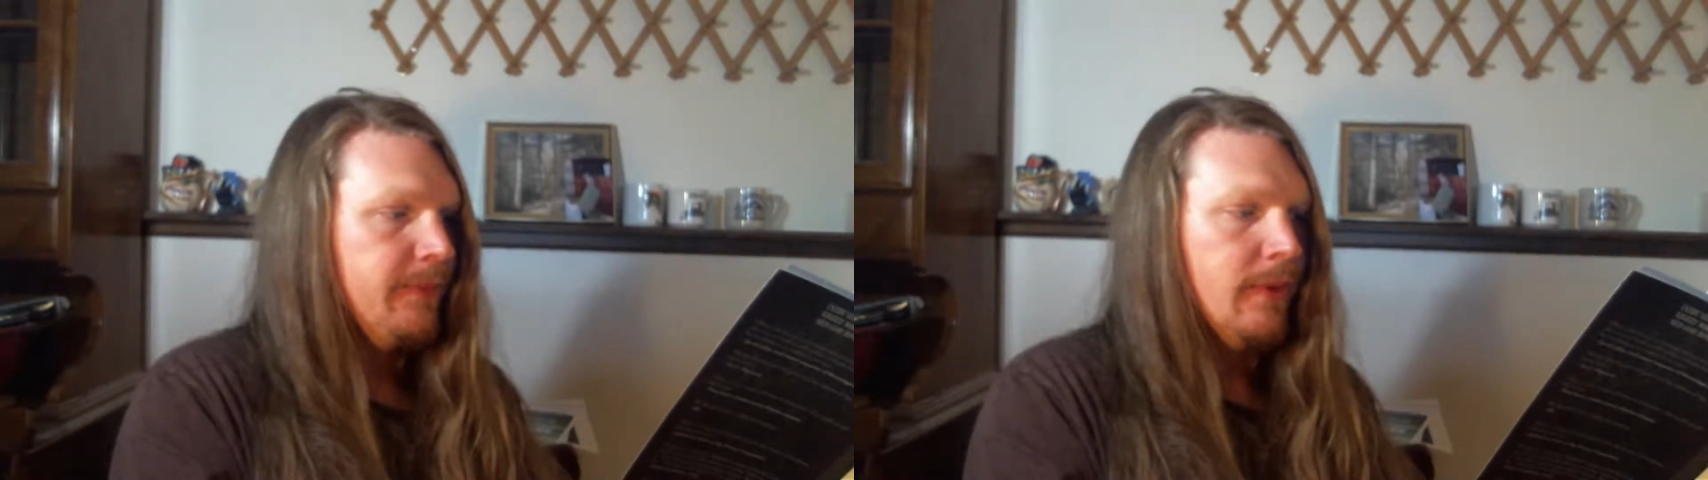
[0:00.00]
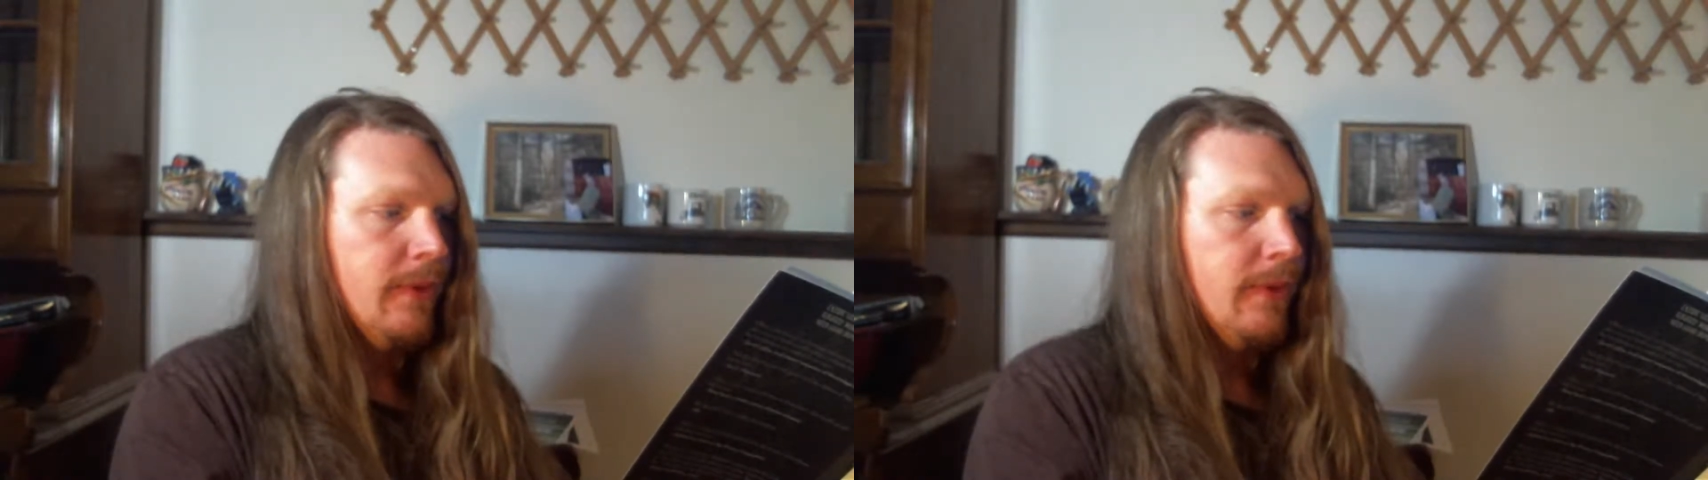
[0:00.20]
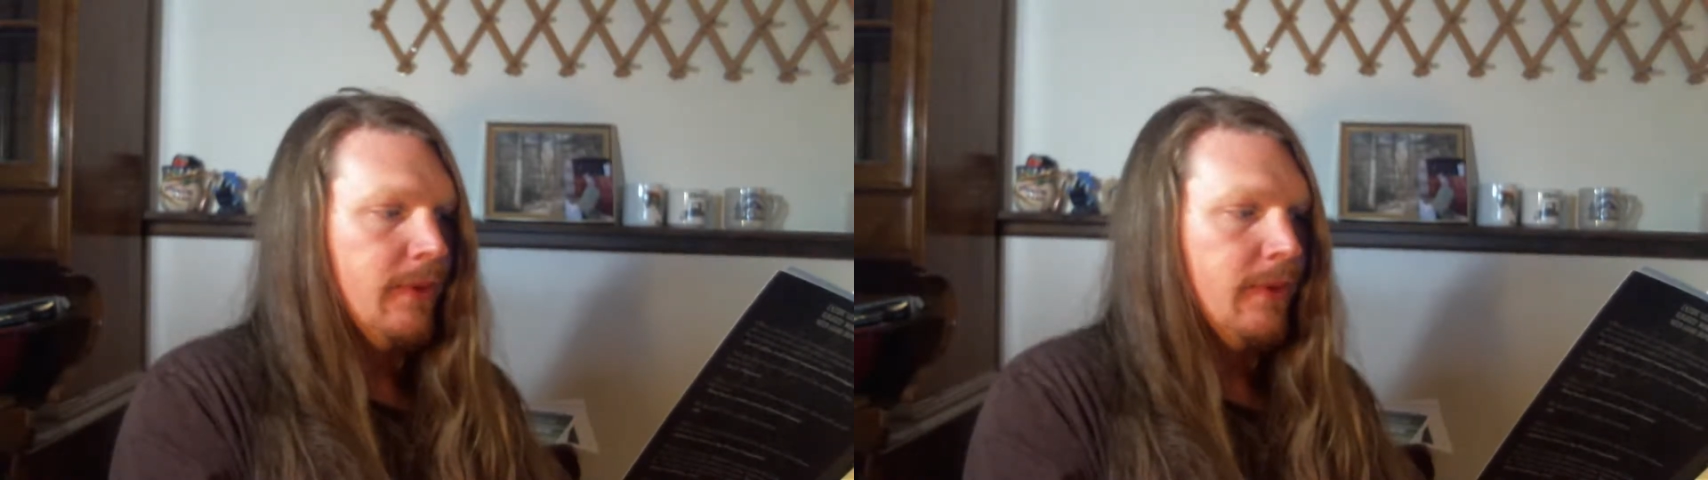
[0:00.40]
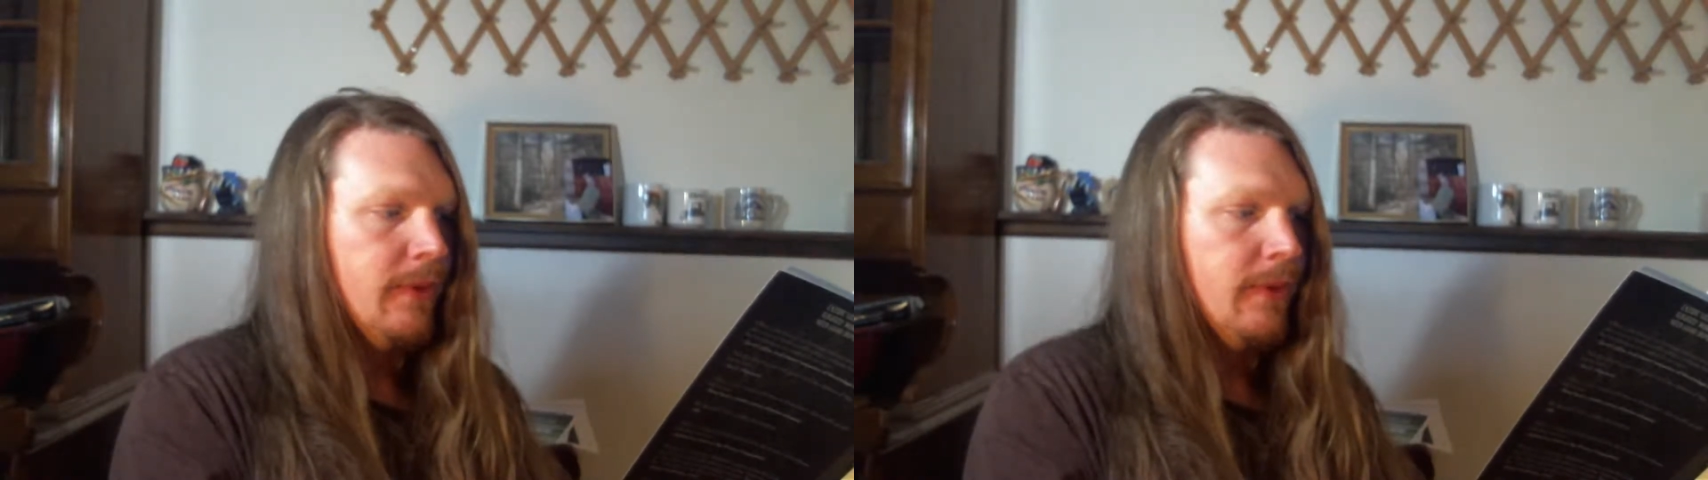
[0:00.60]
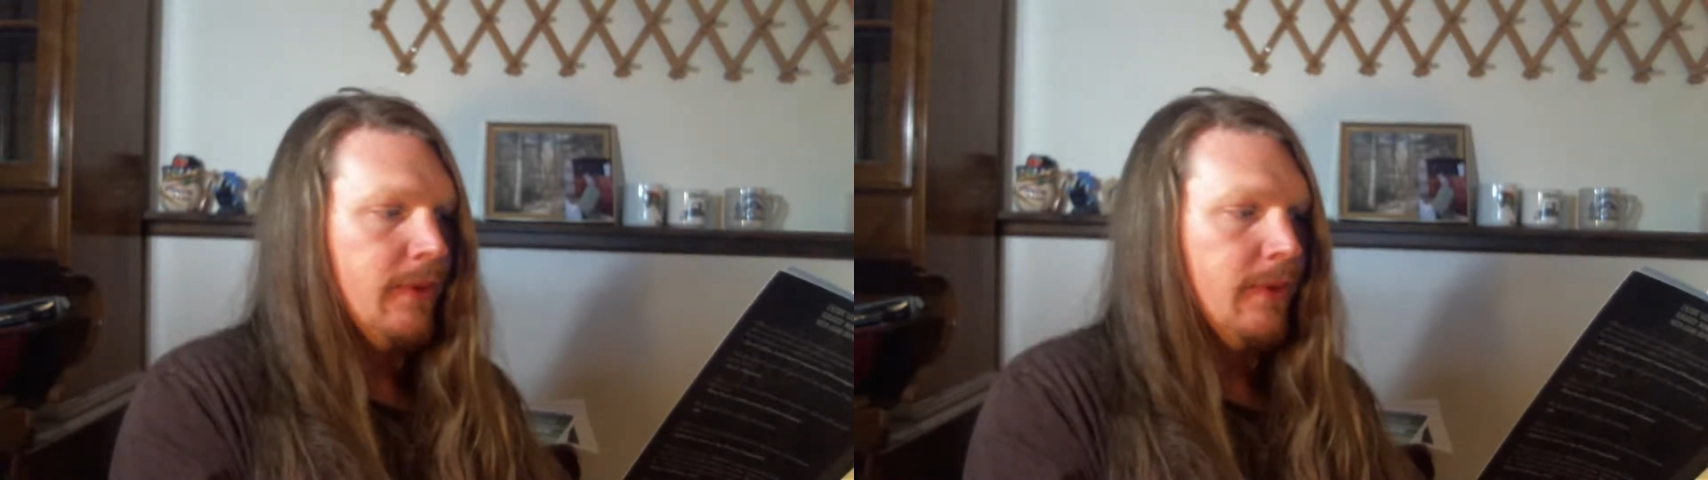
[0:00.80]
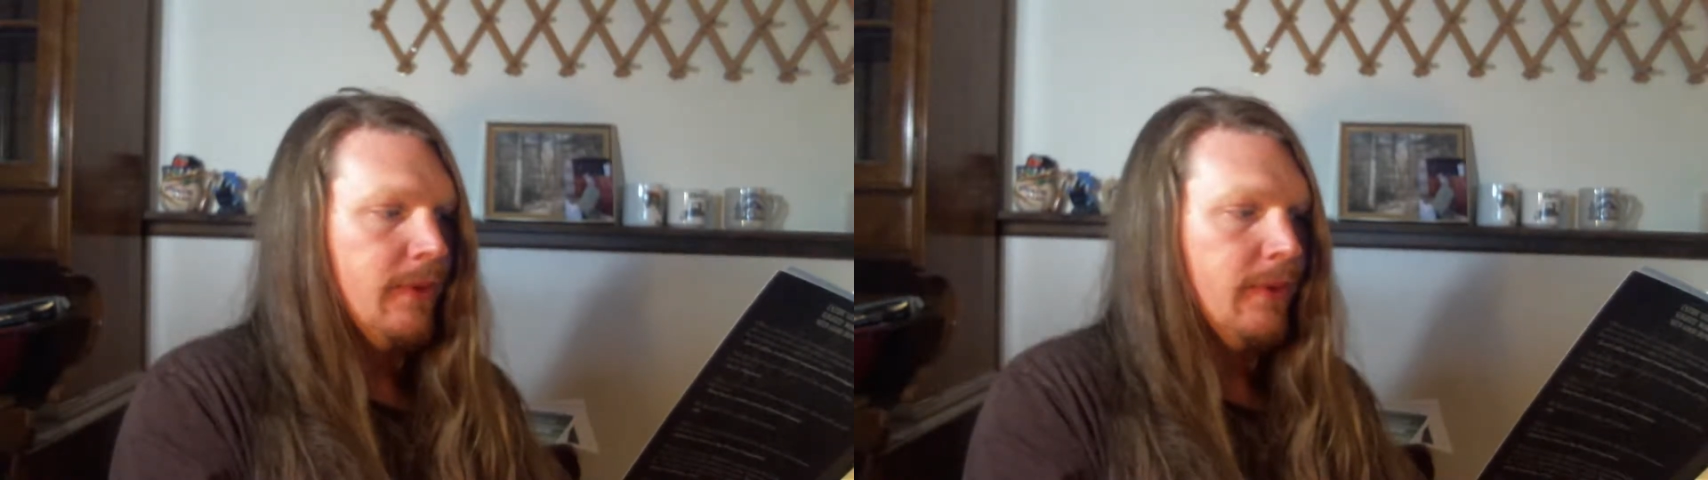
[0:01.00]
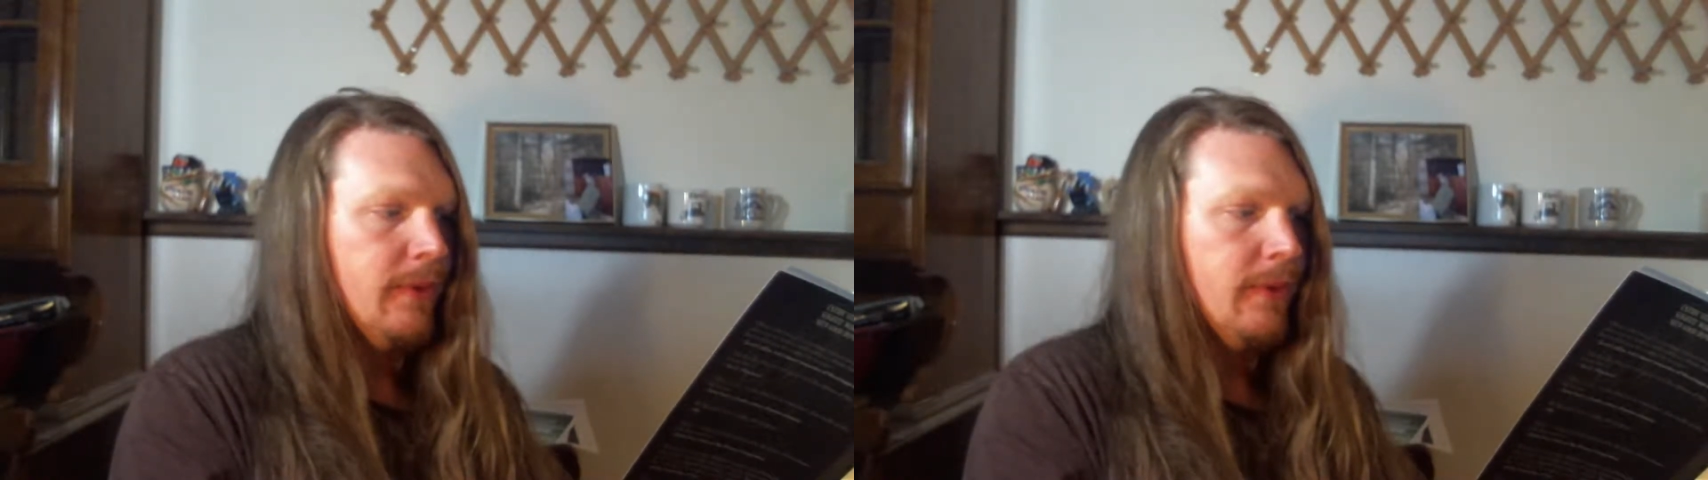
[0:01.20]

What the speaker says: It had a voice,